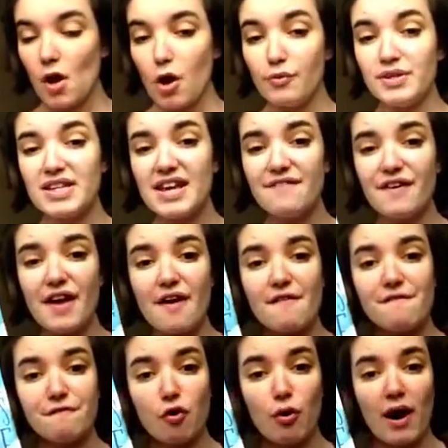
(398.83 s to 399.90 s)
I would give
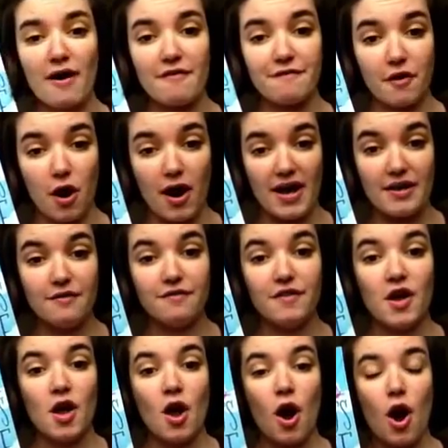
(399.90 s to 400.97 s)
it 4 out of 5.
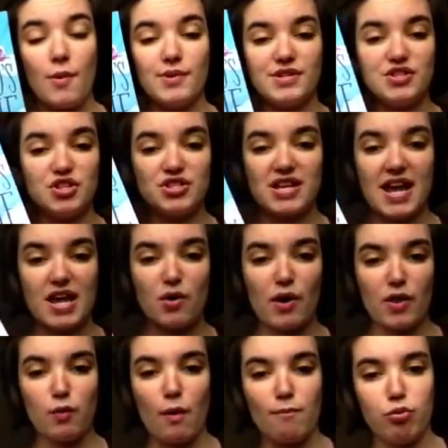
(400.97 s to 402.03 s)
I would just take
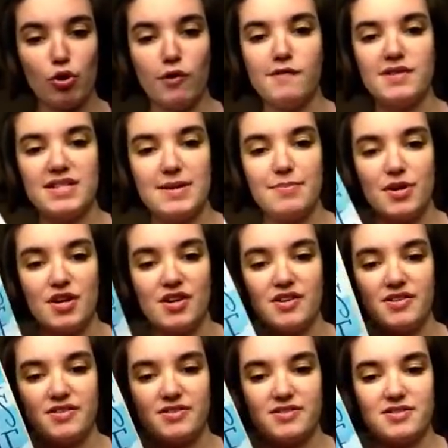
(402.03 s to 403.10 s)
away the one point, obviously,
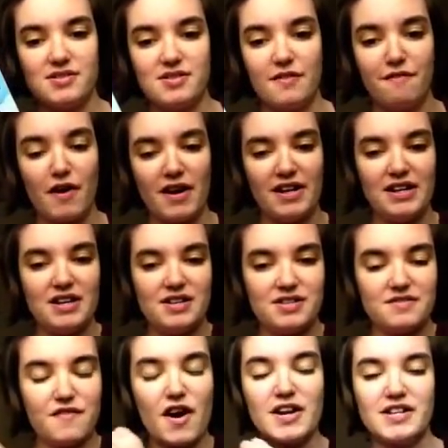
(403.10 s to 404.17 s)
because the
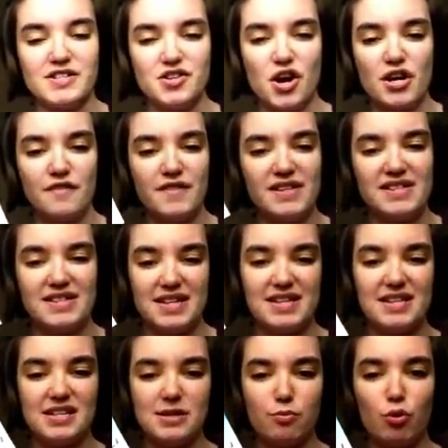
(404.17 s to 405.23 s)
funny side of it did
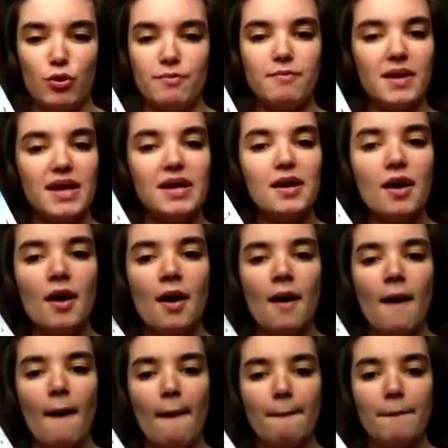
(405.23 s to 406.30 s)
disappoint me.
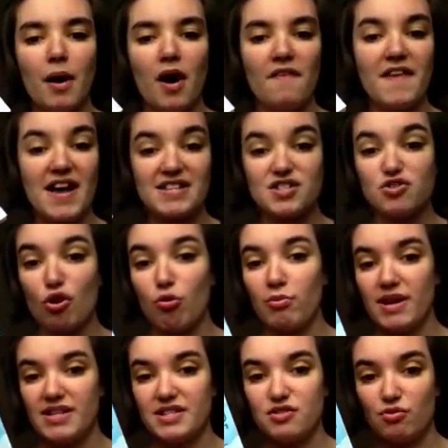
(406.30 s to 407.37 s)
But that's not a
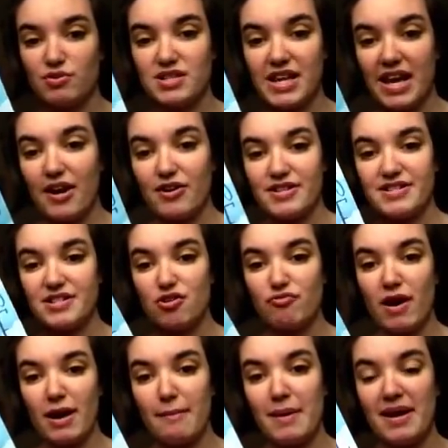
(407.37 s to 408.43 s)
reason not to get it. I still
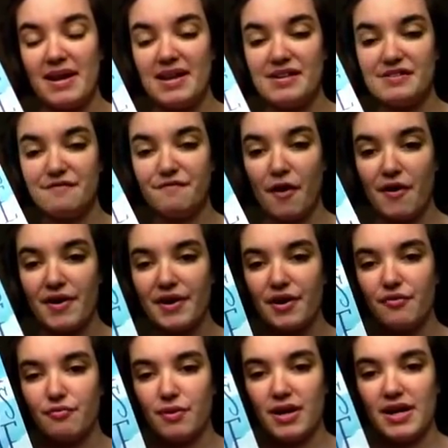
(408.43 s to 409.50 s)
recommend it. It's a very
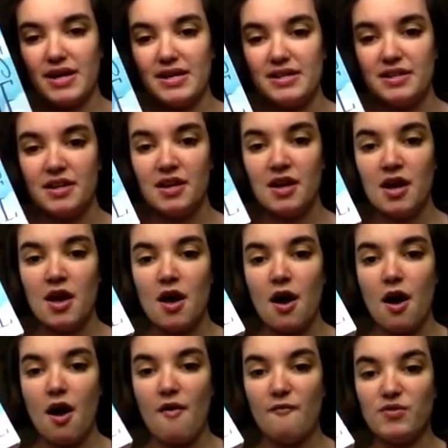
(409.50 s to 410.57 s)
good read,
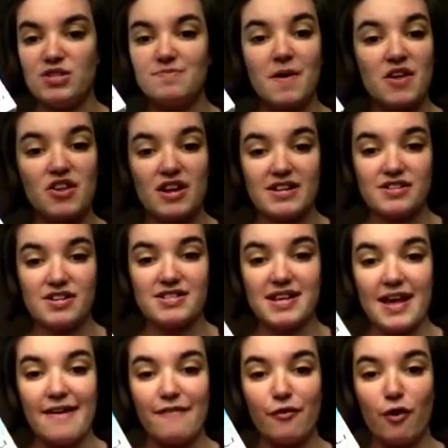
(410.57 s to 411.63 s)
especially, as I
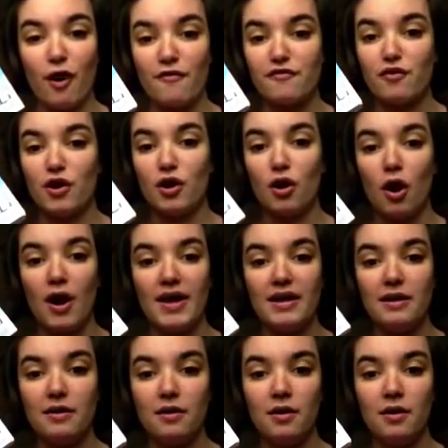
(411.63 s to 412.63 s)
say, if you're after a light,